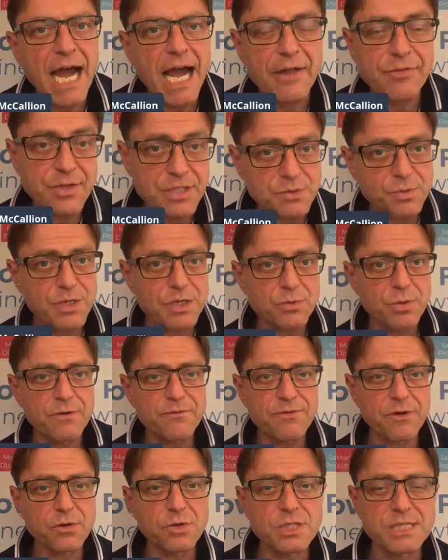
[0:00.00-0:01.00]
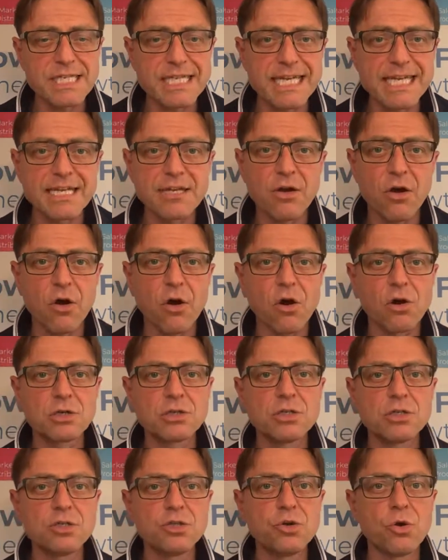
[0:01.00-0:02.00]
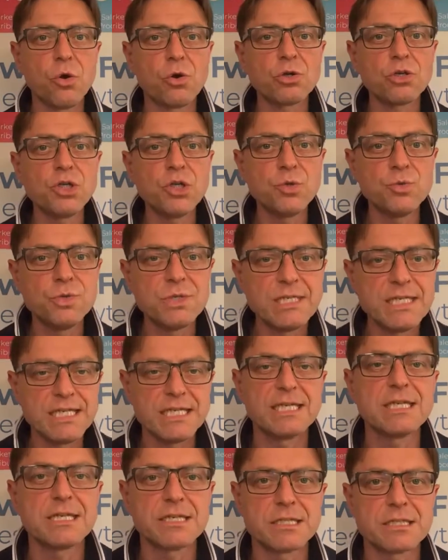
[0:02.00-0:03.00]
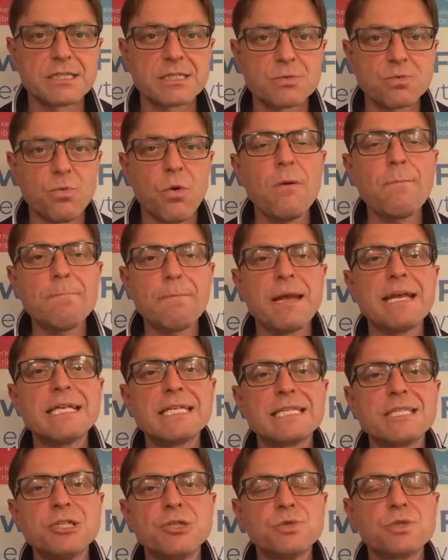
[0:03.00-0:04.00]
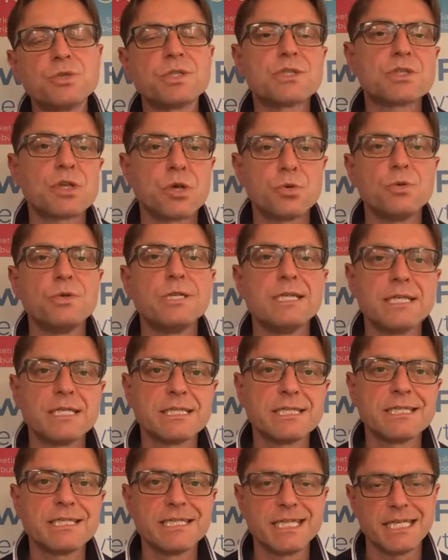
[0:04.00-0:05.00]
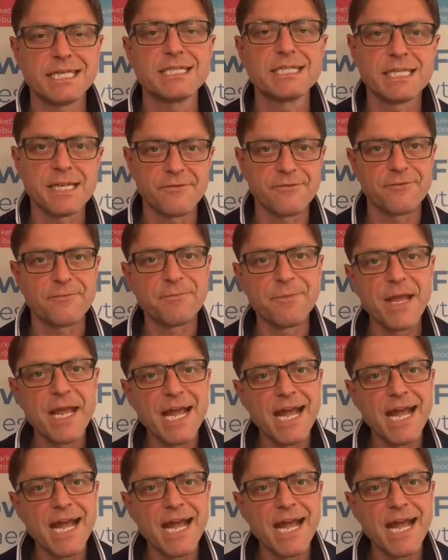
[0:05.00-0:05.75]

This week, we're focusing in on your uniqueness. What makes you so distinctive?